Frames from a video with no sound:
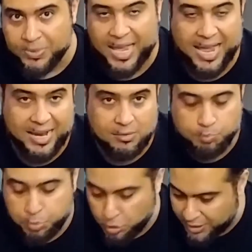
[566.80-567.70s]
and
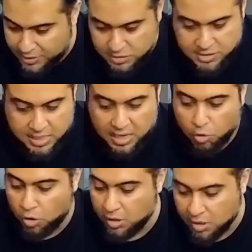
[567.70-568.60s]
bullets
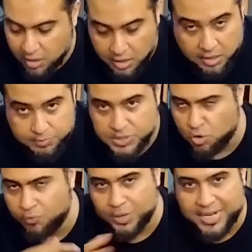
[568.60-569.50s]
or herbs
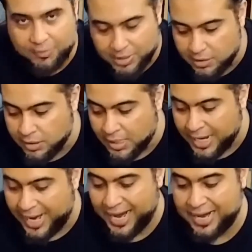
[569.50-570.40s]
or whatever,
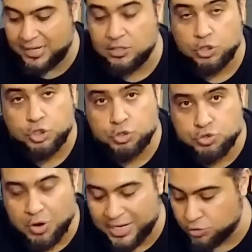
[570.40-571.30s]
and you
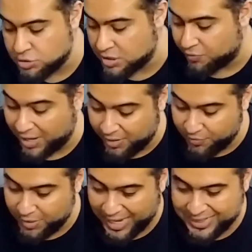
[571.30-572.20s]
try to
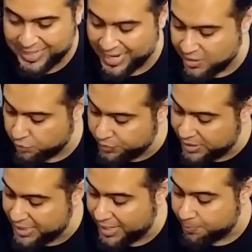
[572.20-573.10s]
survive. At the end of the
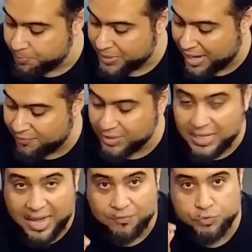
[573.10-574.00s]
day, I will
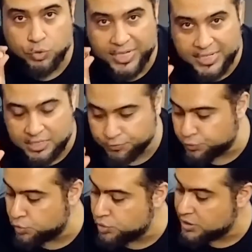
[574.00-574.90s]
have to eat a
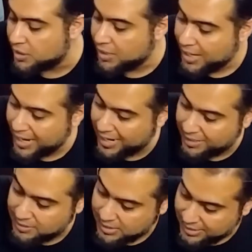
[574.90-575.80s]
food,
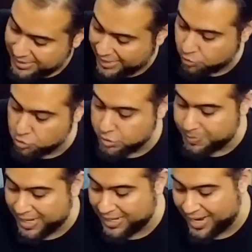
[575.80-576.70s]
and that goes
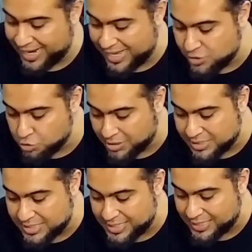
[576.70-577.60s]
back. And as you can
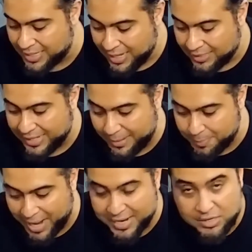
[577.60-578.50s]
see that
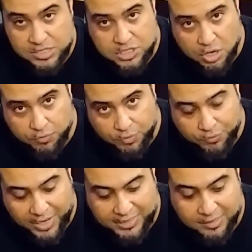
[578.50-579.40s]
my reserve of
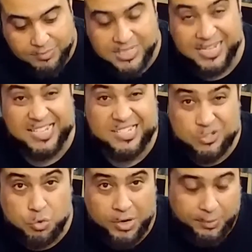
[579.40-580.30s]
items is
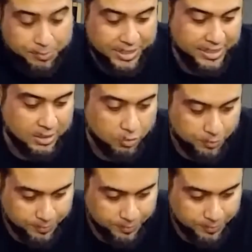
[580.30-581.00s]
going pretty low.